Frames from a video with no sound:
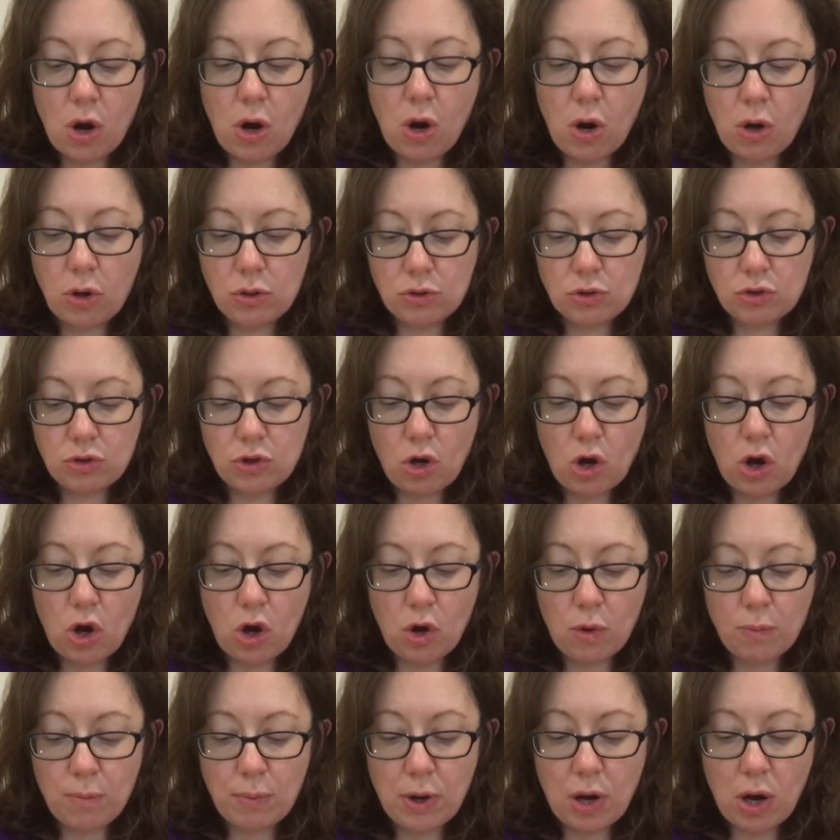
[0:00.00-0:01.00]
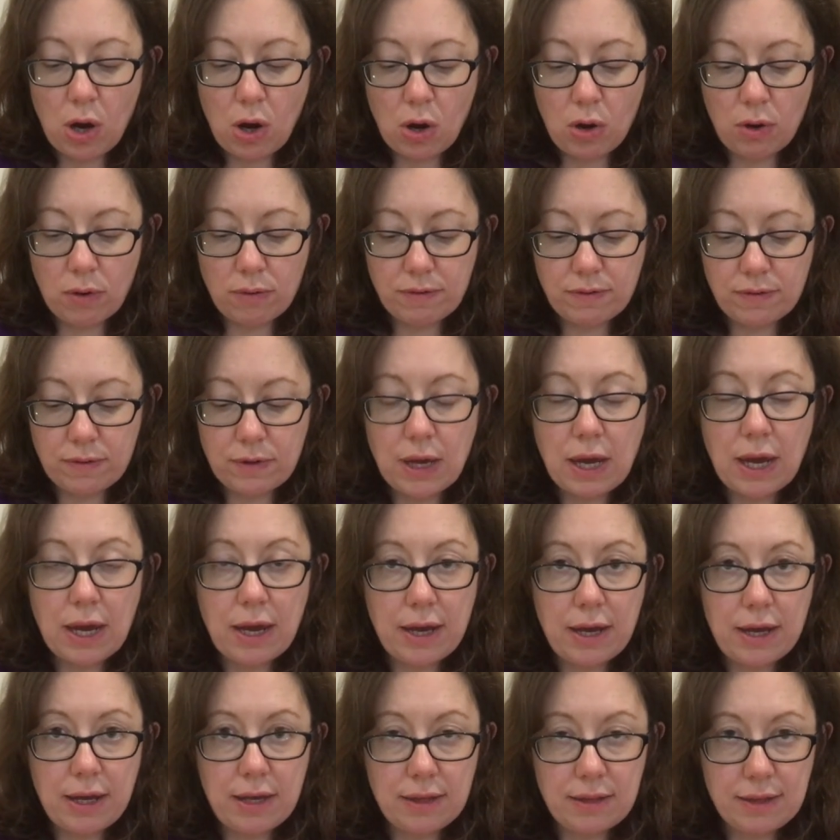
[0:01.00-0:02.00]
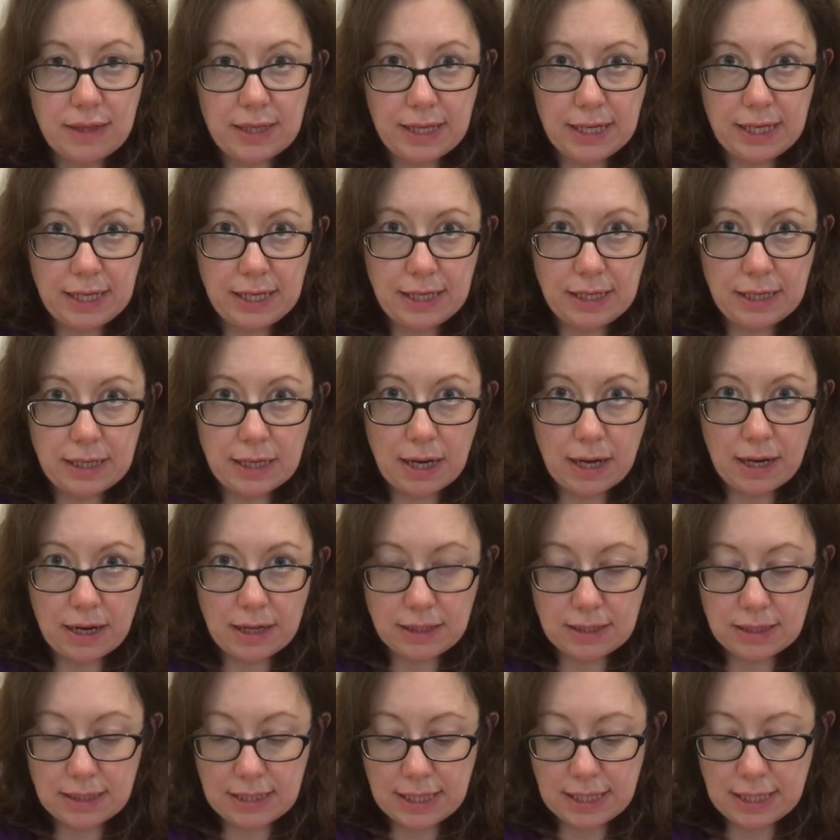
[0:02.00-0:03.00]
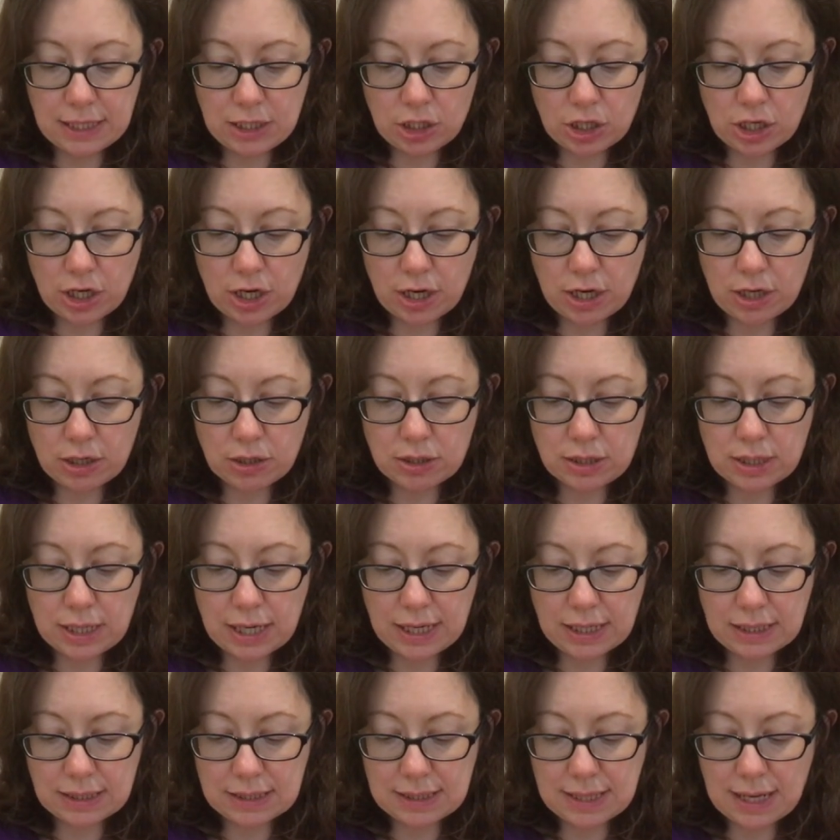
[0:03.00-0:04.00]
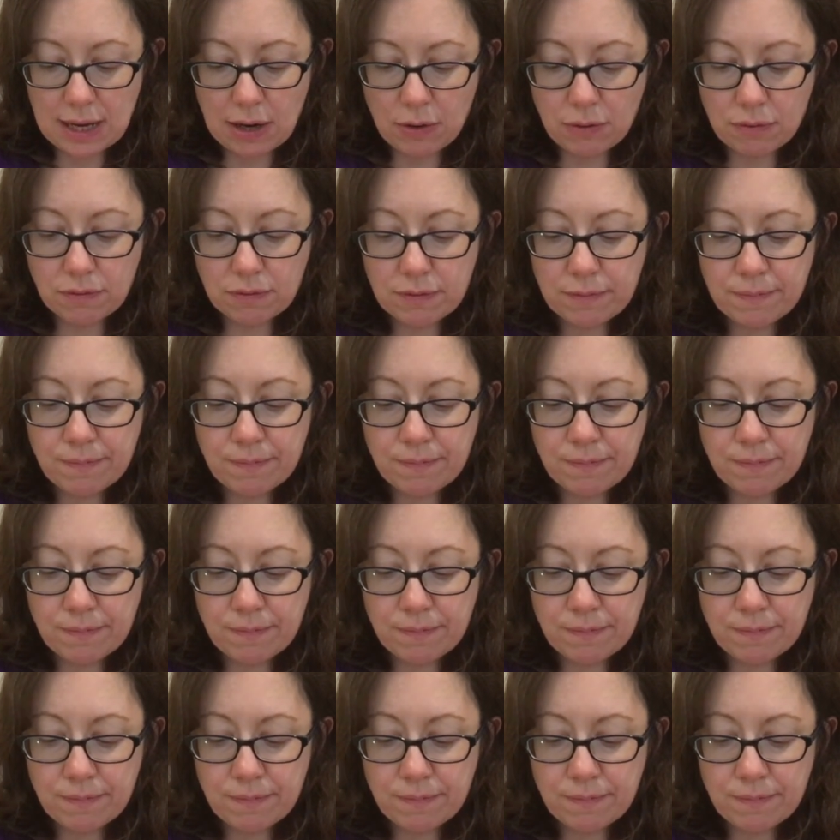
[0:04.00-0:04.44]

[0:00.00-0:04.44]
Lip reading: on top of the t-shirt itself.